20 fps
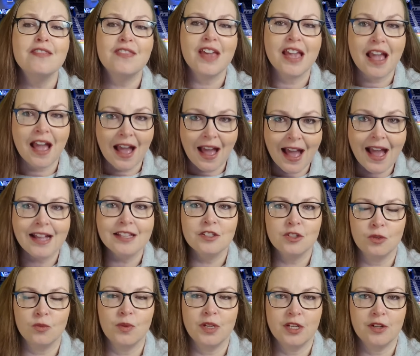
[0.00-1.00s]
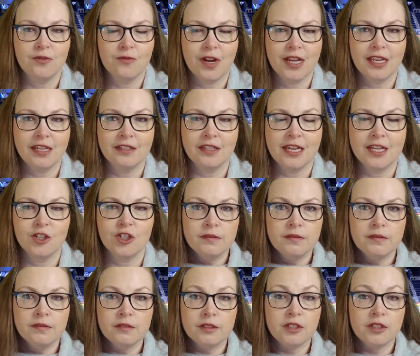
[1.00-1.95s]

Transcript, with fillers: They had to win in regulation.